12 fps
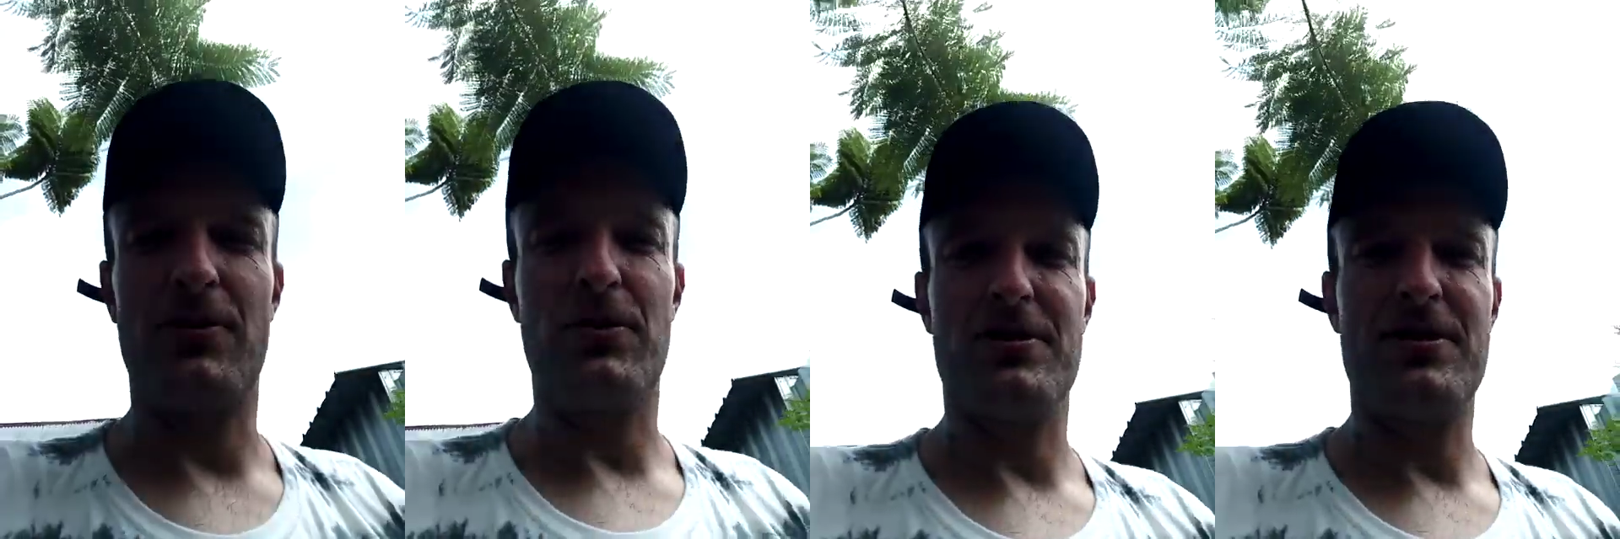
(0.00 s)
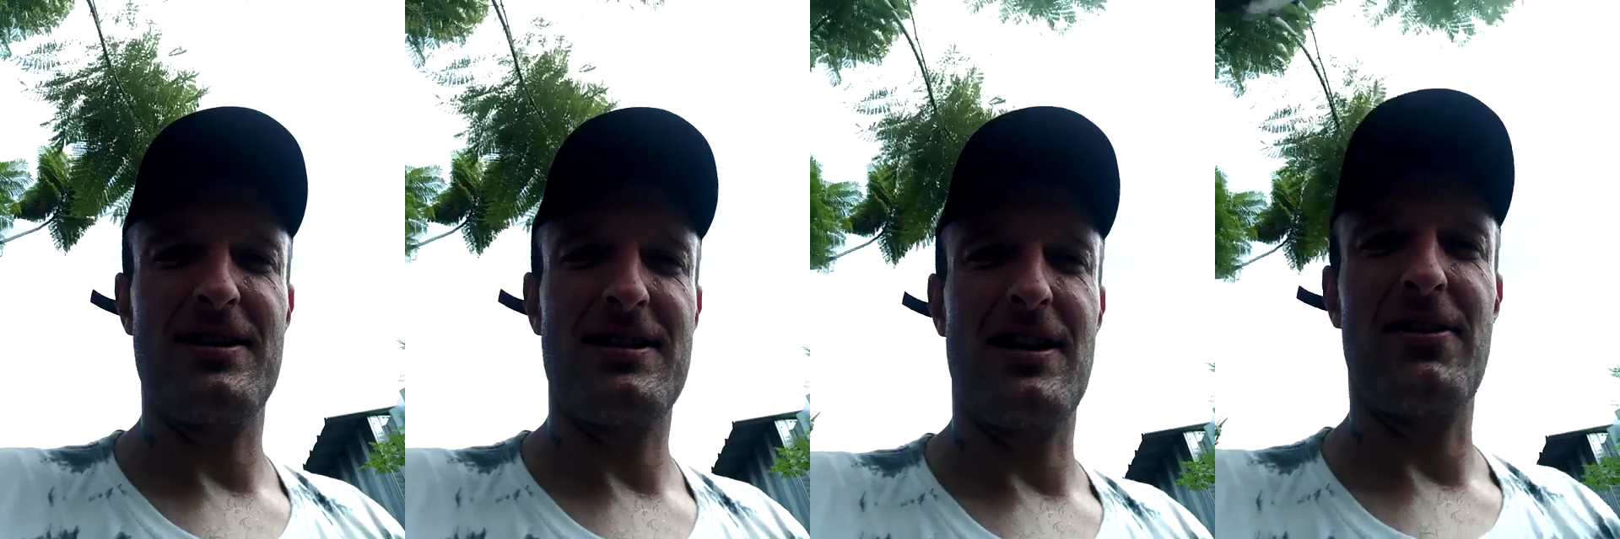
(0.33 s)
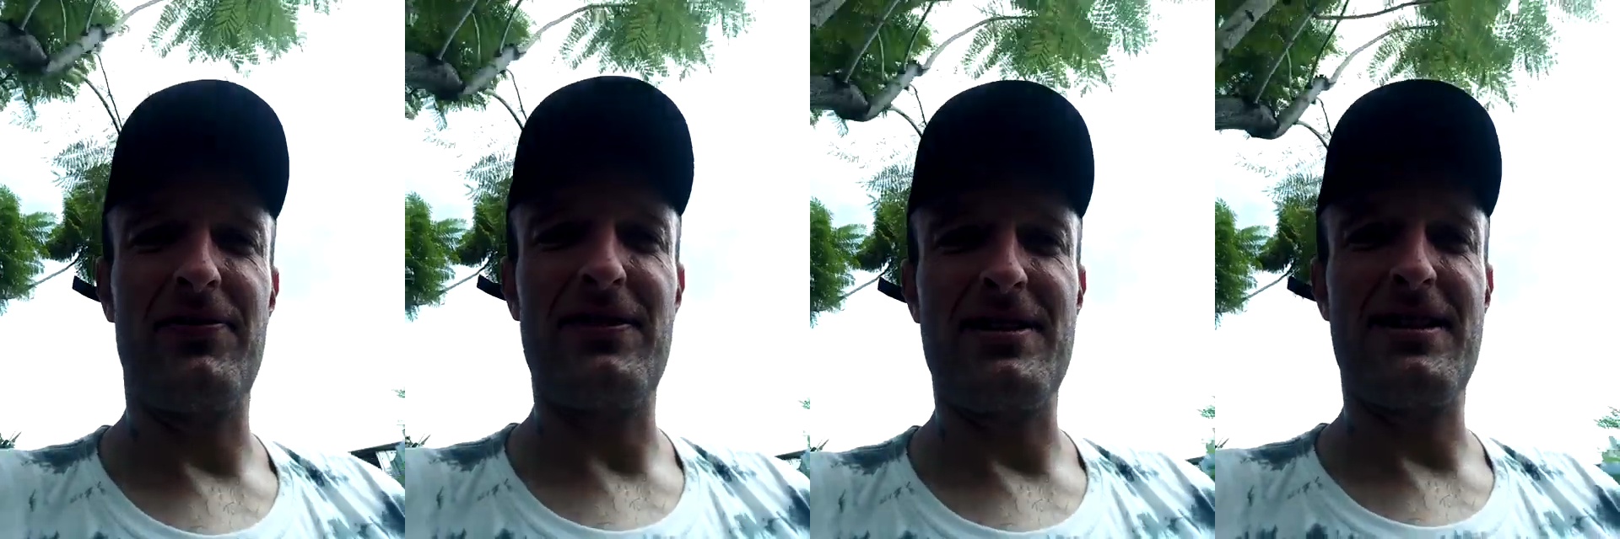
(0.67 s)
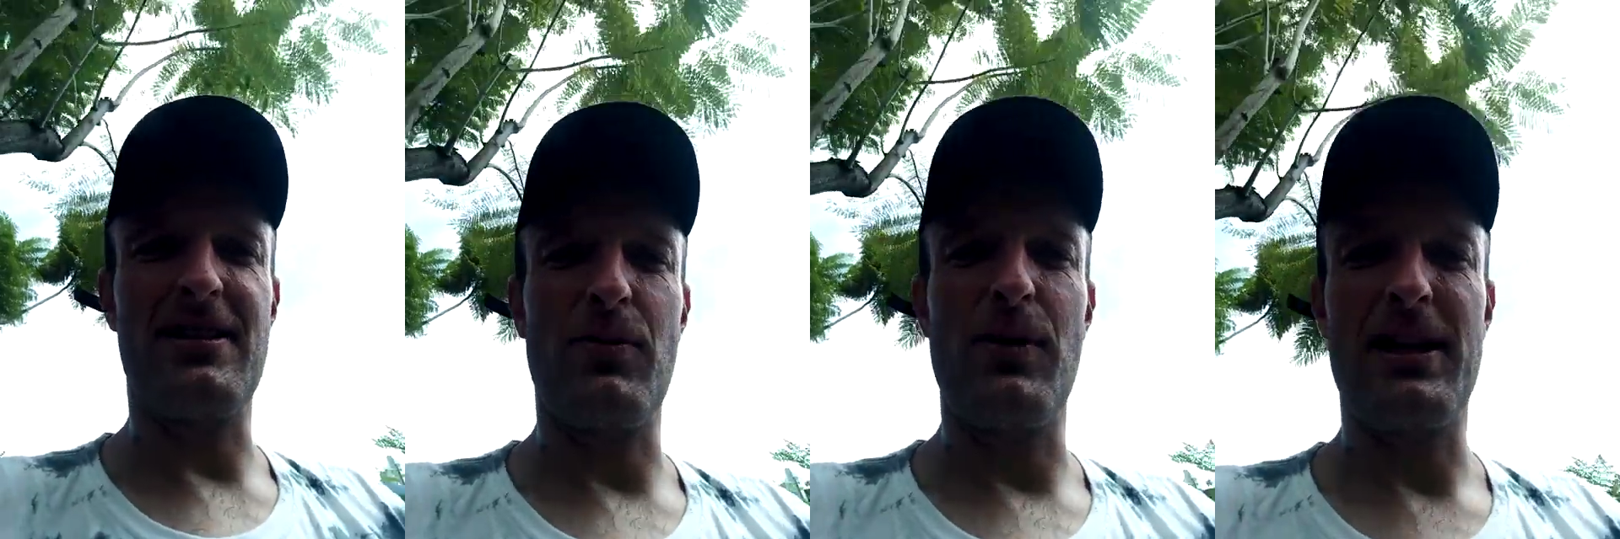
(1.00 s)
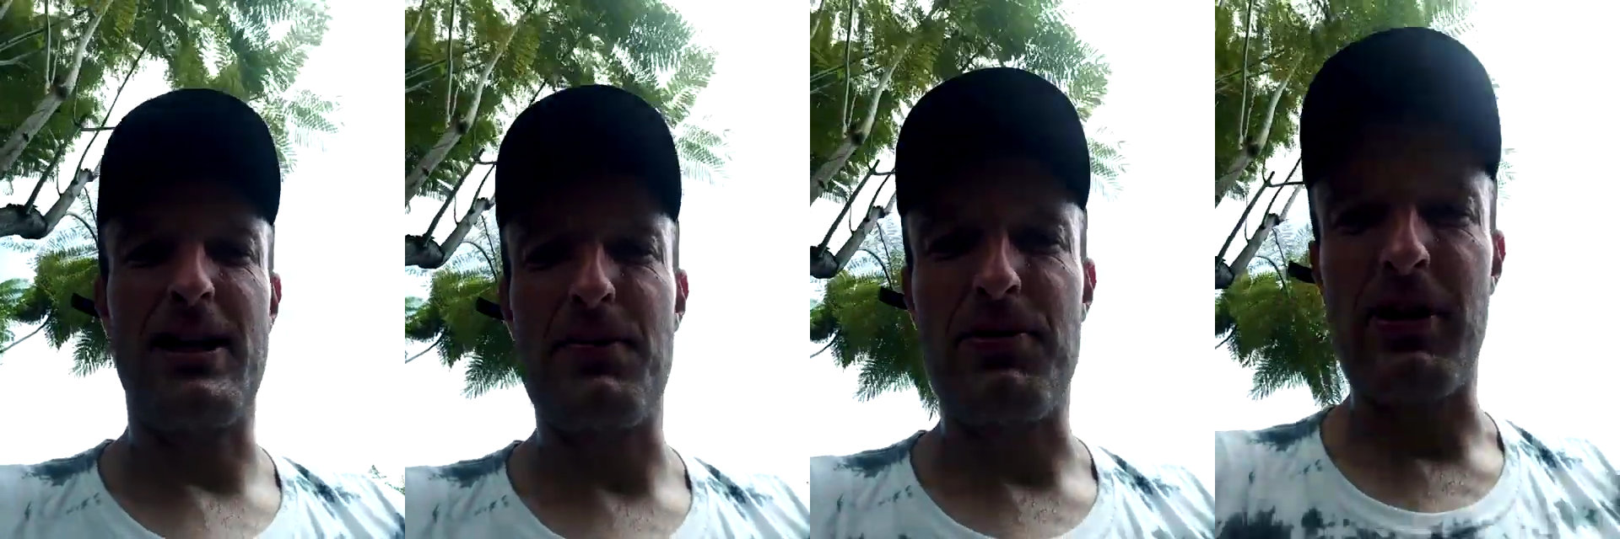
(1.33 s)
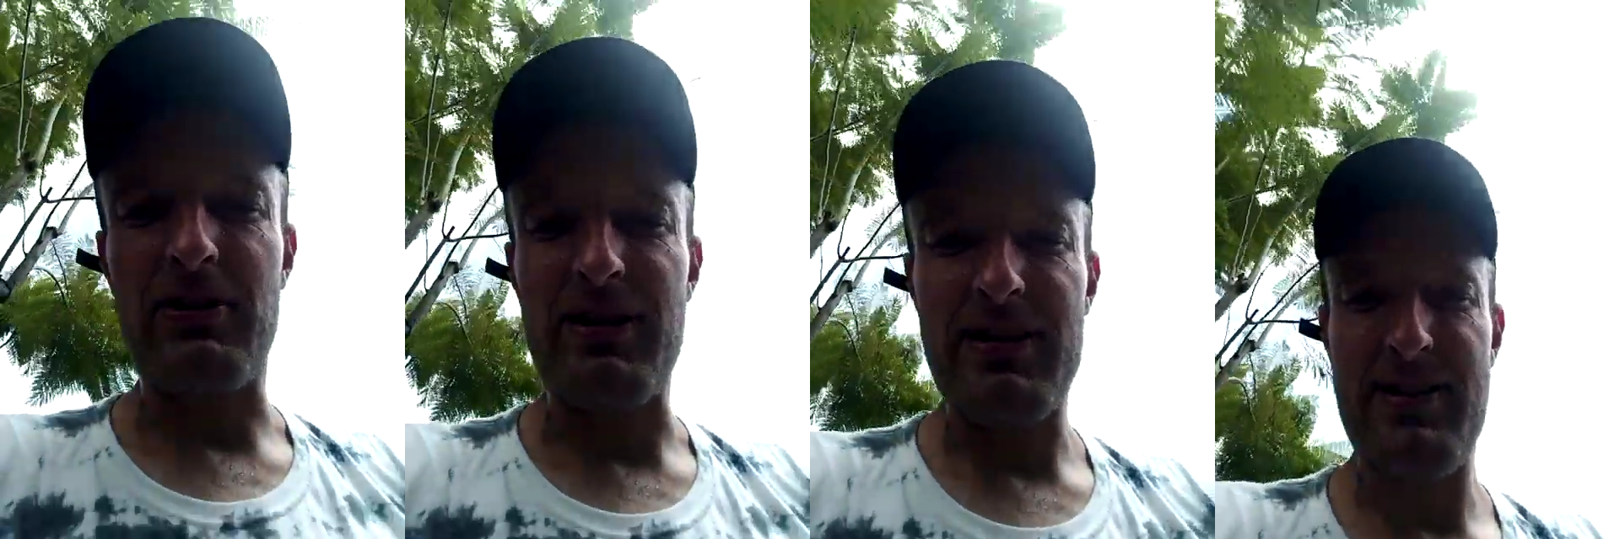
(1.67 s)
hut itself is still a work in
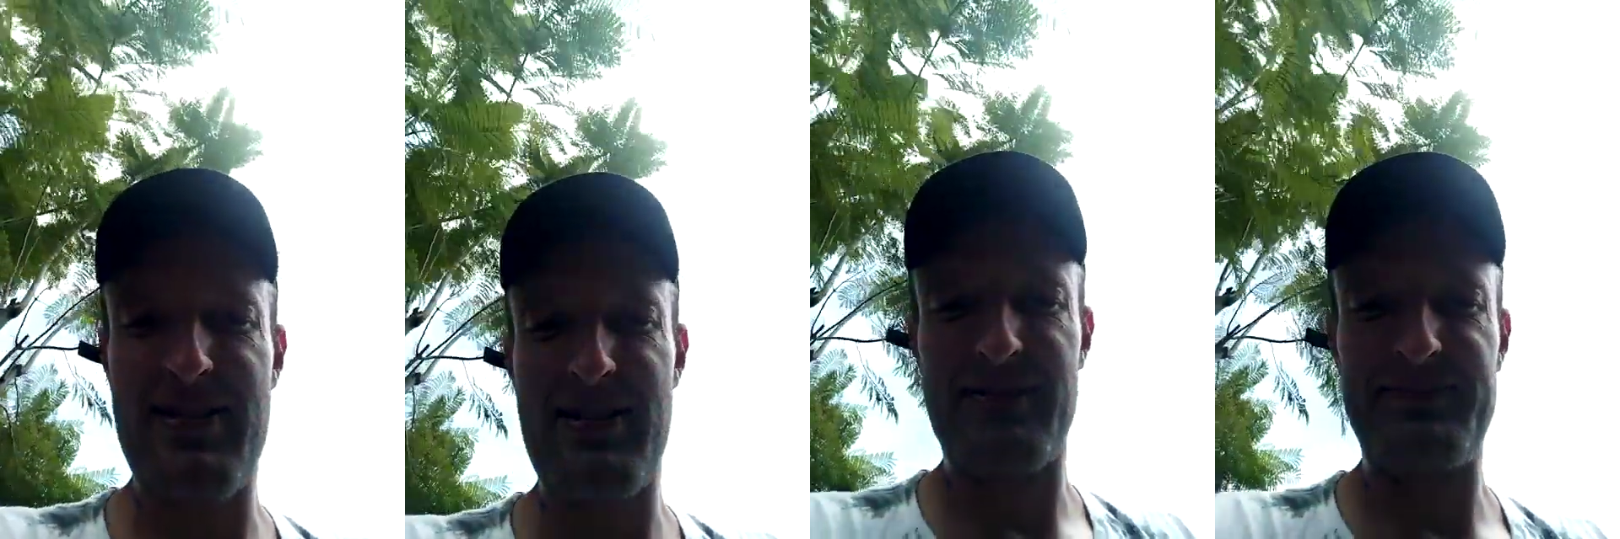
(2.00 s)
progress.